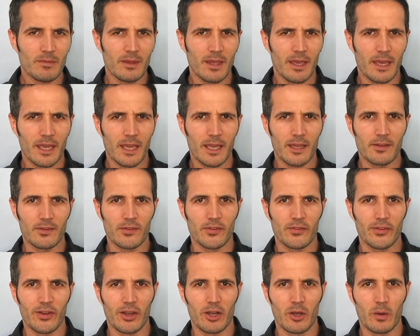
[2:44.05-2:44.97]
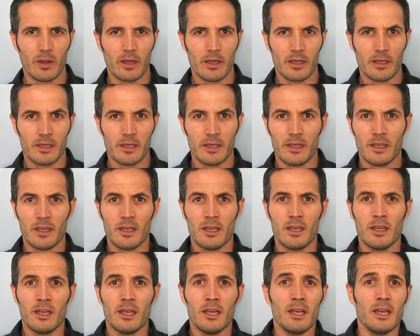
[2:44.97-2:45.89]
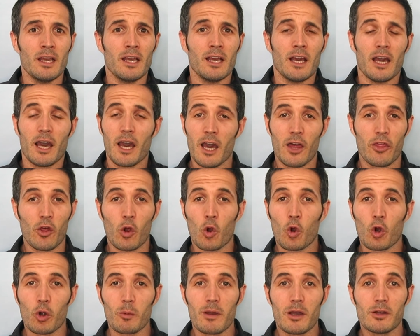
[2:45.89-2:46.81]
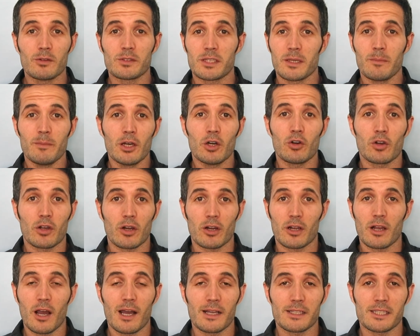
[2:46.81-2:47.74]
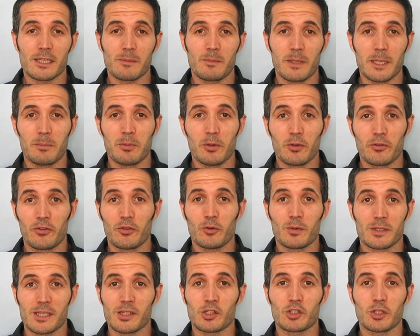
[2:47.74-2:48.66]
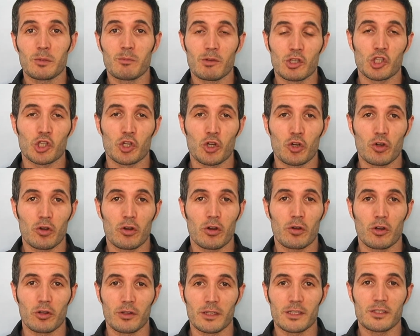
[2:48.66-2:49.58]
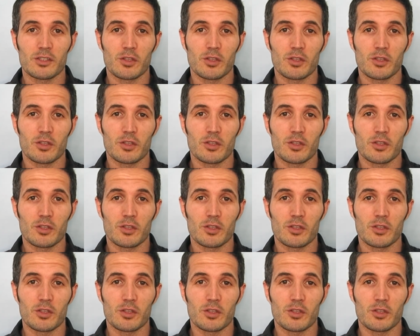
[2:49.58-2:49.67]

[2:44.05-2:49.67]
And so the hormones in milk are causing people to essentially mature early,